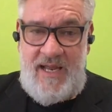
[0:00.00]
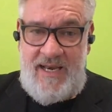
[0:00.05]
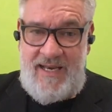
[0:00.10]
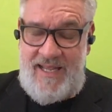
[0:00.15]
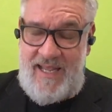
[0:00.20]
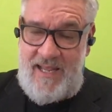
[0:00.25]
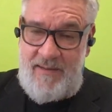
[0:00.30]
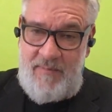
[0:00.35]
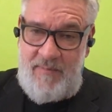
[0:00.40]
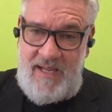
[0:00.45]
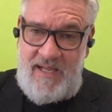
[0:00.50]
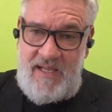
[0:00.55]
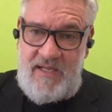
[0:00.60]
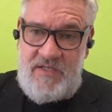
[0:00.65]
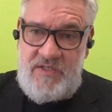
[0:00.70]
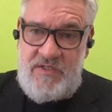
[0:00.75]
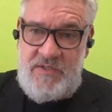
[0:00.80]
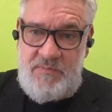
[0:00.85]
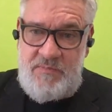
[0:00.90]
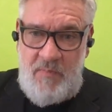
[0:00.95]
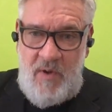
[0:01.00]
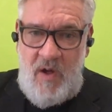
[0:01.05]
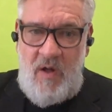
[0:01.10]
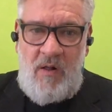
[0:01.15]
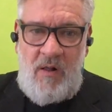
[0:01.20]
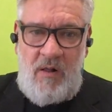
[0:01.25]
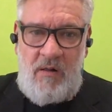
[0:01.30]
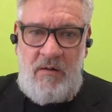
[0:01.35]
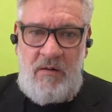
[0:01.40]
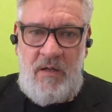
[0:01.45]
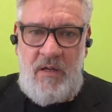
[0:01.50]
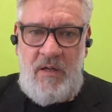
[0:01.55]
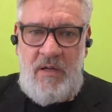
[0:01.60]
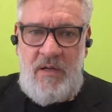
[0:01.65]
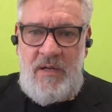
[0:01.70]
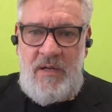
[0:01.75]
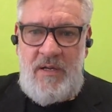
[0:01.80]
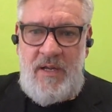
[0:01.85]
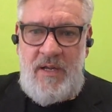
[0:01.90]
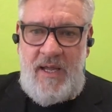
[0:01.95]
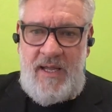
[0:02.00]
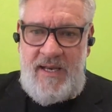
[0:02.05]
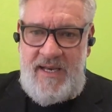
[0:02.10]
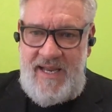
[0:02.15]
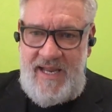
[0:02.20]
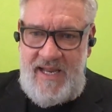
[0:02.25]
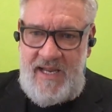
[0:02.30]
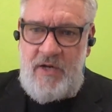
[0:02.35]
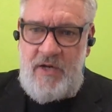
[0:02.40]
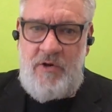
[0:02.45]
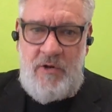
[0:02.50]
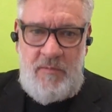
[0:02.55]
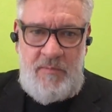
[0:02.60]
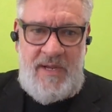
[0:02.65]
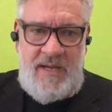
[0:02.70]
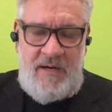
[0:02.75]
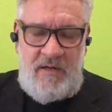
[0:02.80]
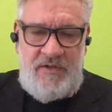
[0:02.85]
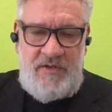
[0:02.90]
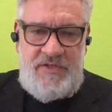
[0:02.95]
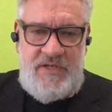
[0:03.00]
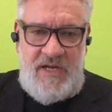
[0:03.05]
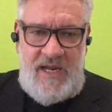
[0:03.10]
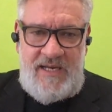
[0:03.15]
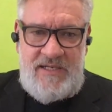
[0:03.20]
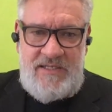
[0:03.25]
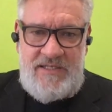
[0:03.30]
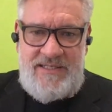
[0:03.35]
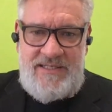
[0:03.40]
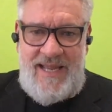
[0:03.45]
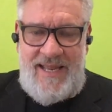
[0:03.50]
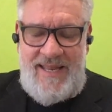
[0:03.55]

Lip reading: And again, making small and incremental changes.